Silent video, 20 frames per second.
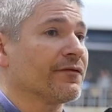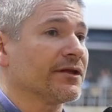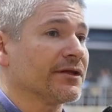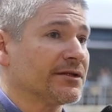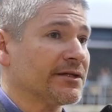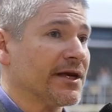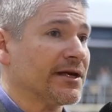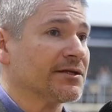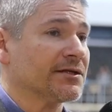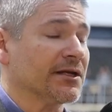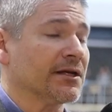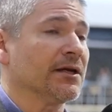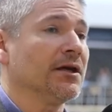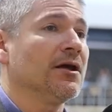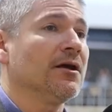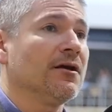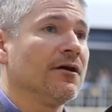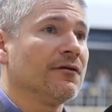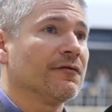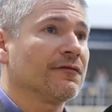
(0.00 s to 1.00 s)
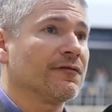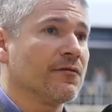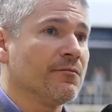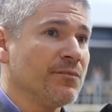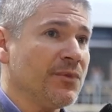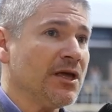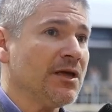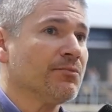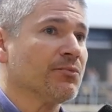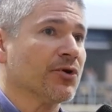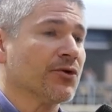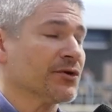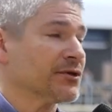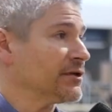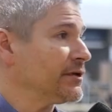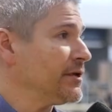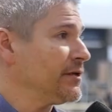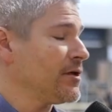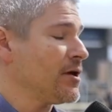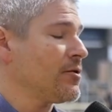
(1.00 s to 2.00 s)
for the testing. For me
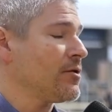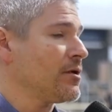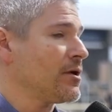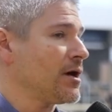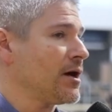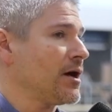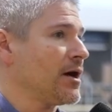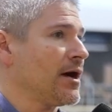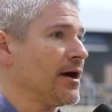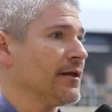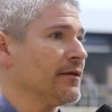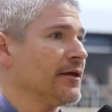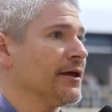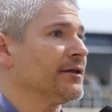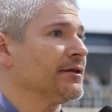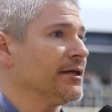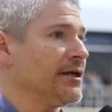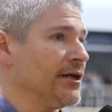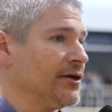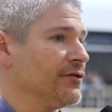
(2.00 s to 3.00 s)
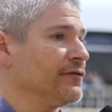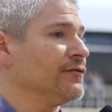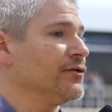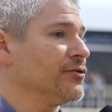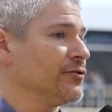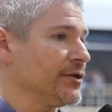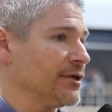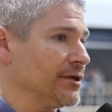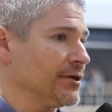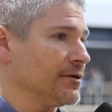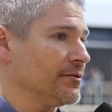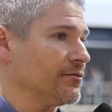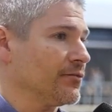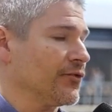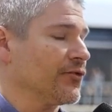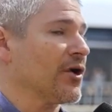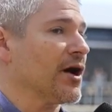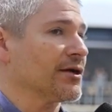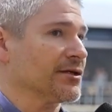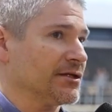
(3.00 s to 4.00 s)
personally, though, I like the interviewing
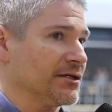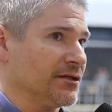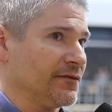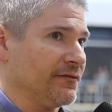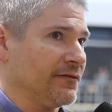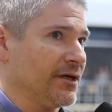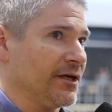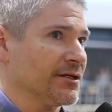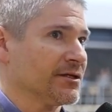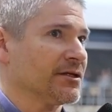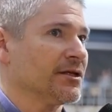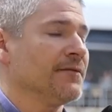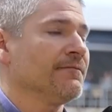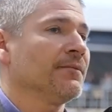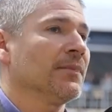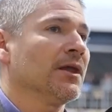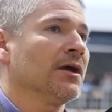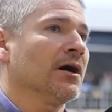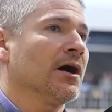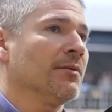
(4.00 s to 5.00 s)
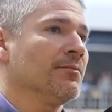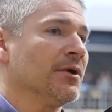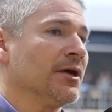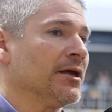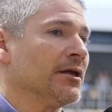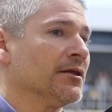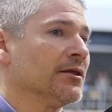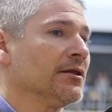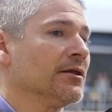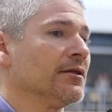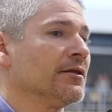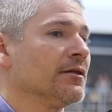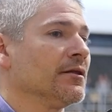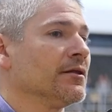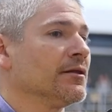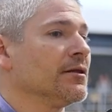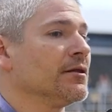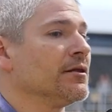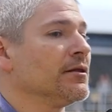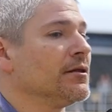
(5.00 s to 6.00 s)
process of this. I mean,
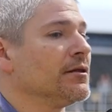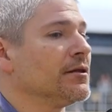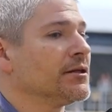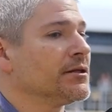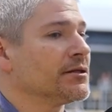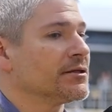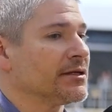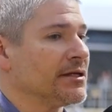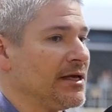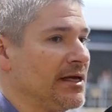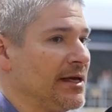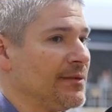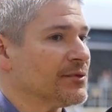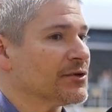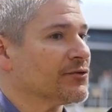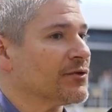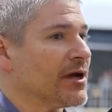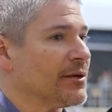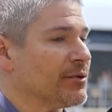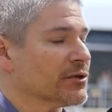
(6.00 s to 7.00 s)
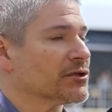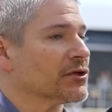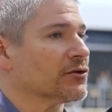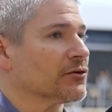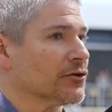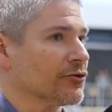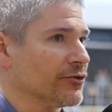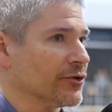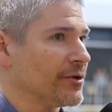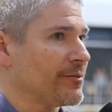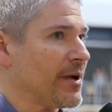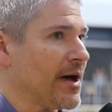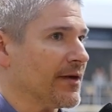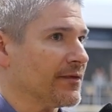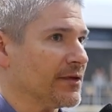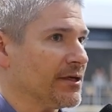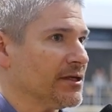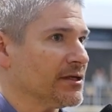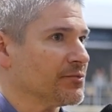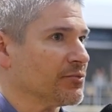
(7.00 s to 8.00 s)
teams are able to learn
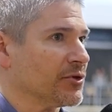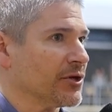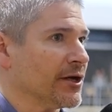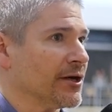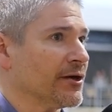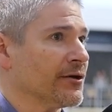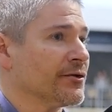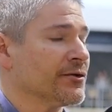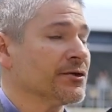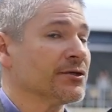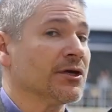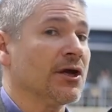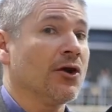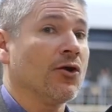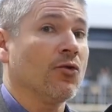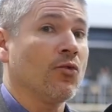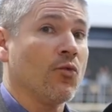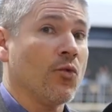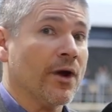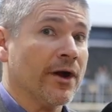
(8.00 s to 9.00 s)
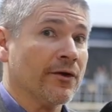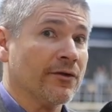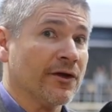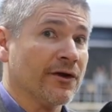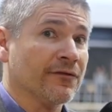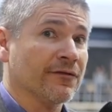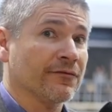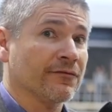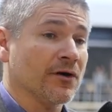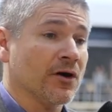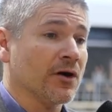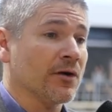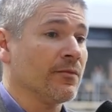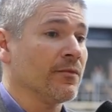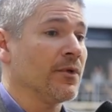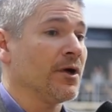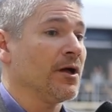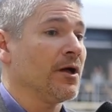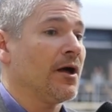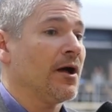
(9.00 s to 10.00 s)
about these players, where they're
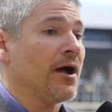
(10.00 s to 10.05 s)
from,